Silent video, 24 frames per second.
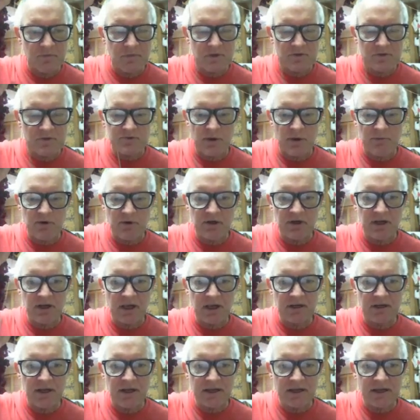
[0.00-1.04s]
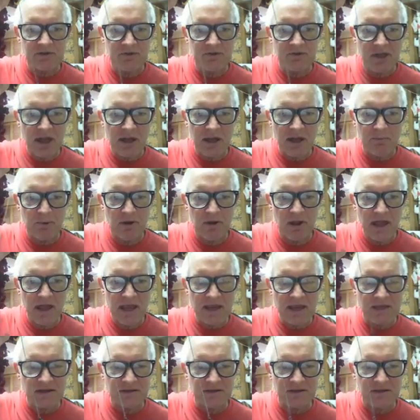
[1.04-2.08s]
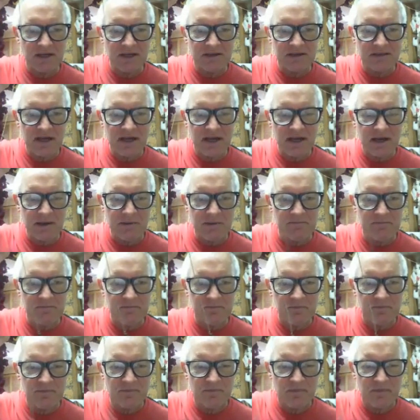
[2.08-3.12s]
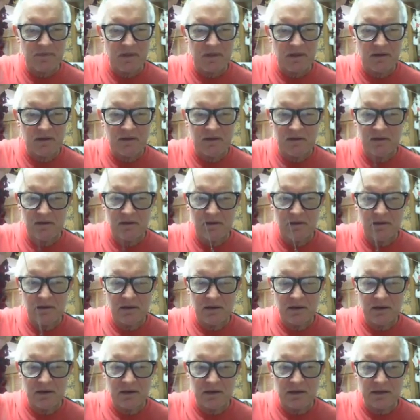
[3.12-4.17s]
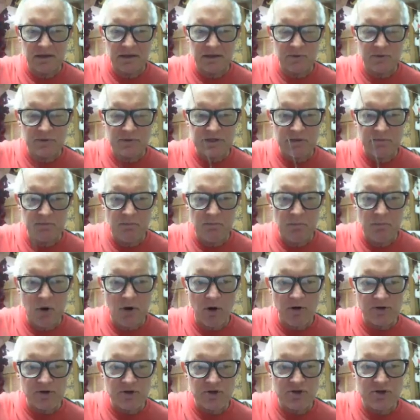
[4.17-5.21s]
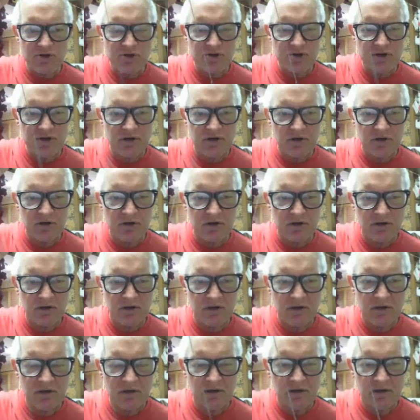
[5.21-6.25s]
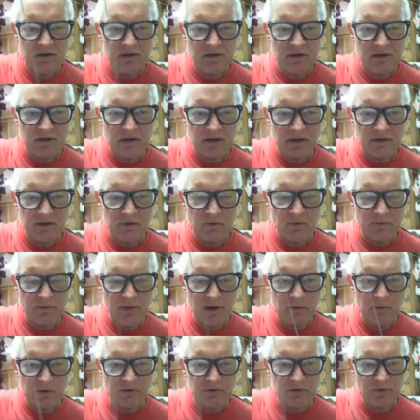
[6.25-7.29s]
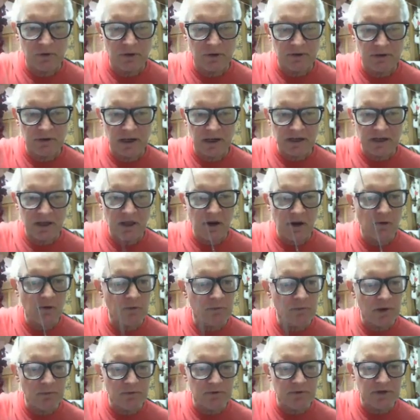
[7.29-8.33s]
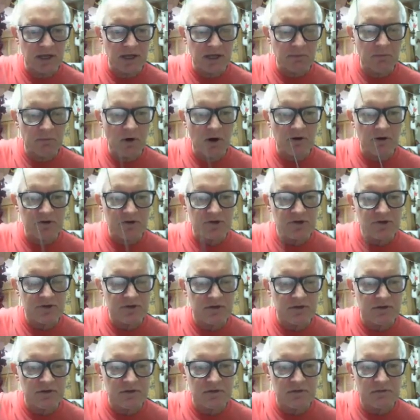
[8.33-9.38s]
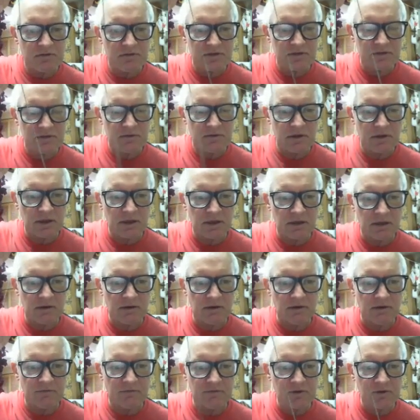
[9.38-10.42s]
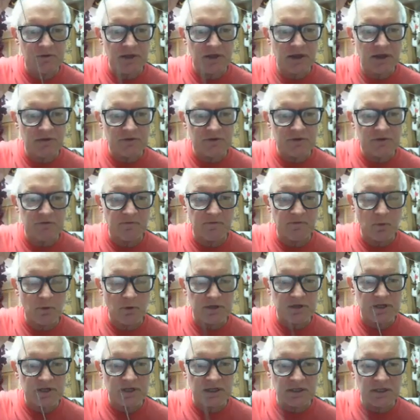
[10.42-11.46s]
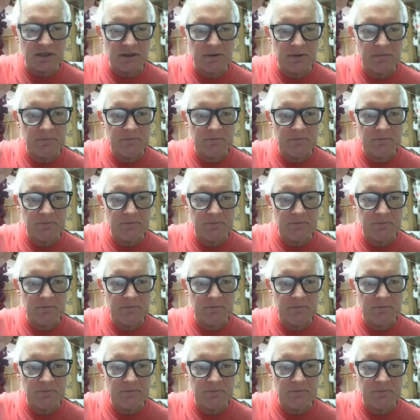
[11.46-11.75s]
So I'm going to connect to that plane at that time, and it was in March. I don't remember. I don't remember the date. March of 2014.